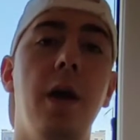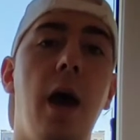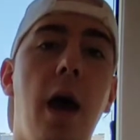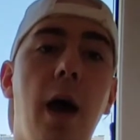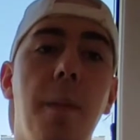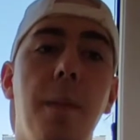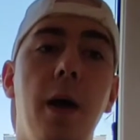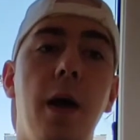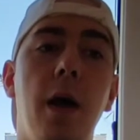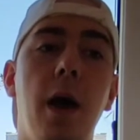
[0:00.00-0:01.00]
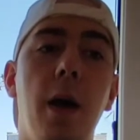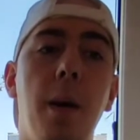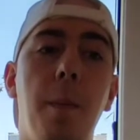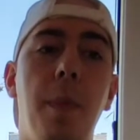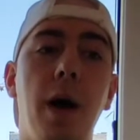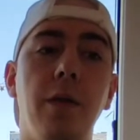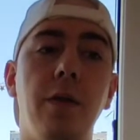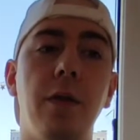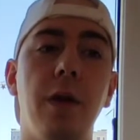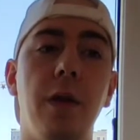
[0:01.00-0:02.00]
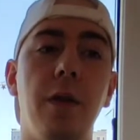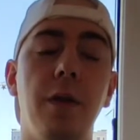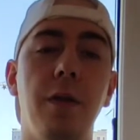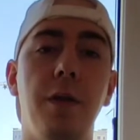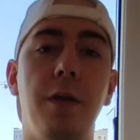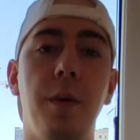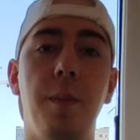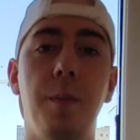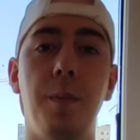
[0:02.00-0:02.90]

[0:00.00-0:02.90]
but the